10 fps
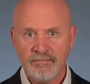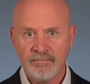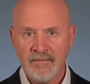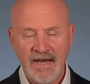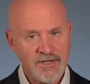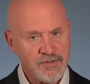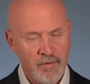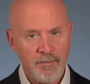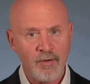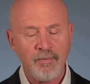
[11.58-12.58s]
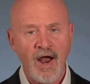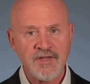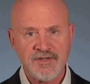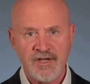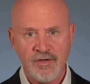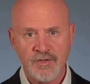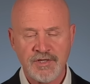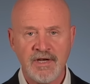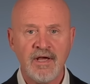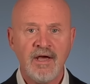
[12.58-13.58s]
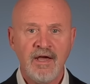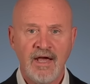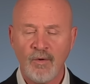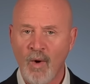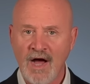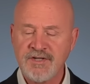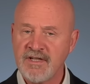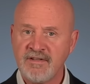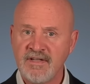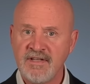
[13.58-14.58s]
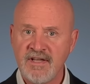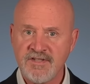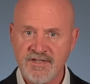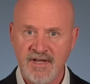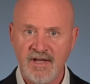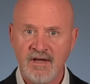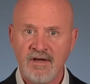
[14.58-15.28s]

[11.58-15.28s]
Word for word: in his criminal prosecution in Washington, D.C.